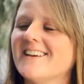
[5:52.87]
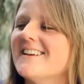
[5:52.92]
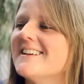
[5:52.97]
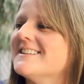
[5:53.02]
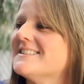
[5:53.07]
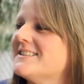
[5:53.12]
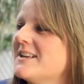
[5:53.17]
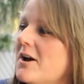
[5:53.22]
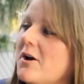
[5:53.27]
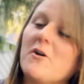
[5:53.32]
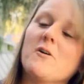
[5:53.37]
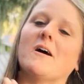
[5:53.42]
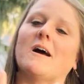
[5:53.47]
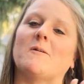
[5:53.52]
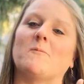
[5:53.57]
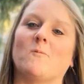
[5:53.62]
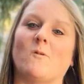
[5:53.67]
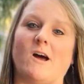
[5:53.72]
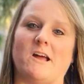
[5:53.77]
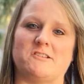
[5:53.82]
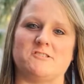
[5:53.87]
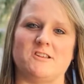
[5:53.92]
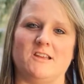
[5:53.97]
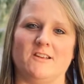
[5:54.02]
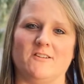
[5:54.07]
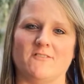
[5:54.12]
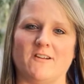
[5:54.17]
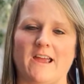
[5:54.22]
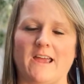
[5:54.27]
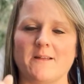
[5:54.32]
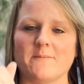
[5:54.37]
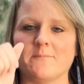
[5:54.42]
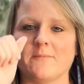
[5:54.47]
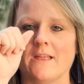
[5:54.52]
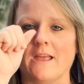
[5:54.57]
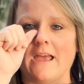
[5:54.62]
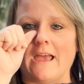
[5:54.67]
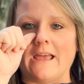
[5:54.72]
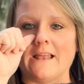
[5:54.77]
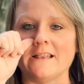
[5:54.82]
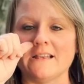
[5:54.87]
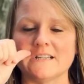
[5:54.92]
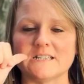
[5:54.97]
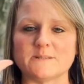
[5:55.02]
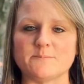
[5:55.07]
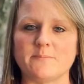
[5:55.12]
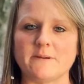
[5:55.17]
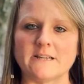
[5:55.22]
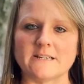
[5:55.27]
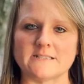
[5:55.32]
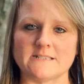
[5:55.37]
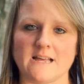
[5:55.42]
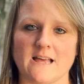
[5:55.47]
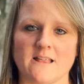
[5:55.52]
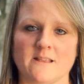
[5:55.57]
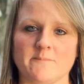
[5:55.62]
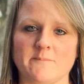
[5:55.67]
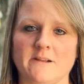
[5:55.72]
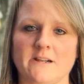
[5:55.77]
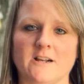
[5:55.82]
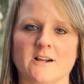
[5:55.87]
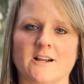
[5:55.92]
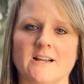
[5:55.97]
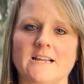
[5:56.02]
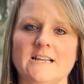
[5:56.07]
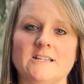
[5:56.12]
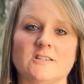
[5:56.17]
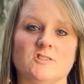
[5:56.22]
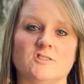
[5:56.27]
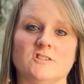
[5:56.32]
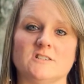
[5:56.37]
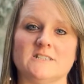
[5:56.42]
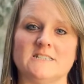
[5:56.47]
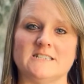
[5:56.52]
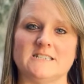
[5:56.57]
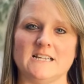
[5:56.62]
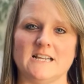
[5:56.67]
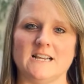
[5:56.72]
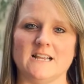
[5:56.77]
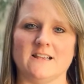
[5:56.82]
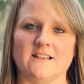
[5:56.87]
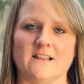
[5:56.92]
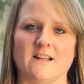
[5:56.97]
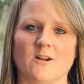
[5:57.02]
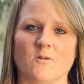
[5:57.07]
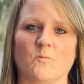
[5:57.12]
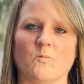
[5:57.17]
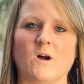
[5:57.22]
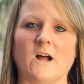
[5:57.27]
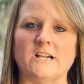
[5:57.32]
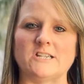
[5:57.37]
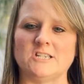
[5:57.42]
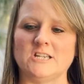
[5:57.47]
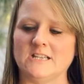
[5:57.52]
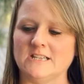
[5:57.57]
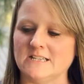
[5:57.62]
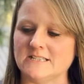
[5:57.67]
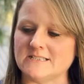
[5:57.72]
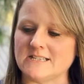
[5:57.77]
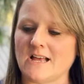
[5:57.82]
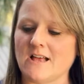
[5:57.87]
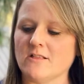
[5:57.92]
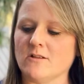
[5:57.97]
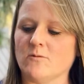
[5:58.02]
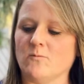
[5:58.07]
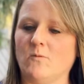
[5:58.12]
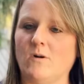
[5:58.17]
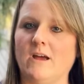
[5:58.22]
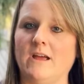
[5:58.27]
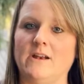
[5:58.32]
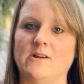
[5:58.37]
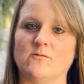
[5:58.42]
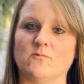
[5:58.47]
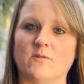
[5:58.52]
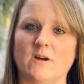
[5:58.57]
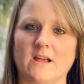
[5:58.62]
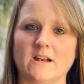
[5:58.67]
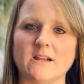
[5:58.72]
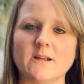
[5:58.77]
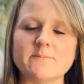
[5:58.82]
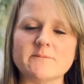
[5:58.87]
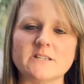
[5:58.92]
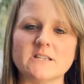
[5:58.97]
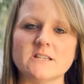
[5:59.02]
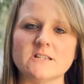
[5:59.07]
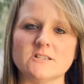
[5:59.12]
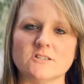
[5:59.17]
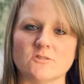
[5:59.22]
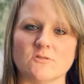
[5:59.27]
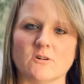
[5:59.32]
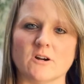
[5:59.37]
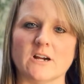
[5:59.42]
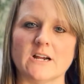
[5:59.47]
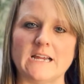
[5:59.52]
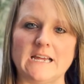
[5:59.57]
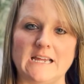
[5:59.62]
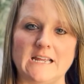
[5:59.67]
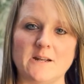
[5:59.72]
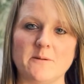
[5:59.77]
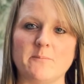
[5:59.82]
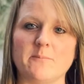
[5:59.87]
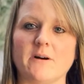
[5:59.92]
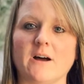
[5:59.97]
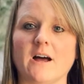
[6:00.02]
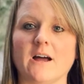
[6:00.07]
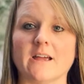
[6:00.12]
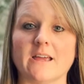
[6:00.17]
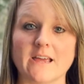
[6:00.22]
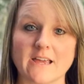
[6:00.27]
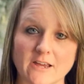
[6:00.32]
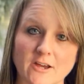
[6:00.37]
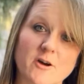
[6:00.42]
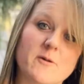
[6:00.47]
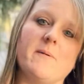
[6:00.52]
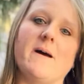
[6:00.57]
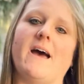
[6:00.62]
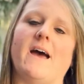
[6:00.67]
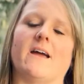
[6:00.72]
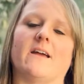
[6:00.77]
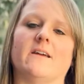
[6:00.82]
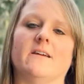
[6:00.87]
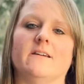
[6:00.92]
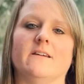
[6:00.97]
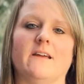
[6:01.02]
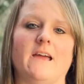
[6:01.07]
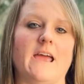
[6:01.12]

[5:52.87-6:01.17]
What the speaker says: So I'm watching, right? And this big salamander, he's just sitting there watching this other one run up to the door, eat a bug, and go back.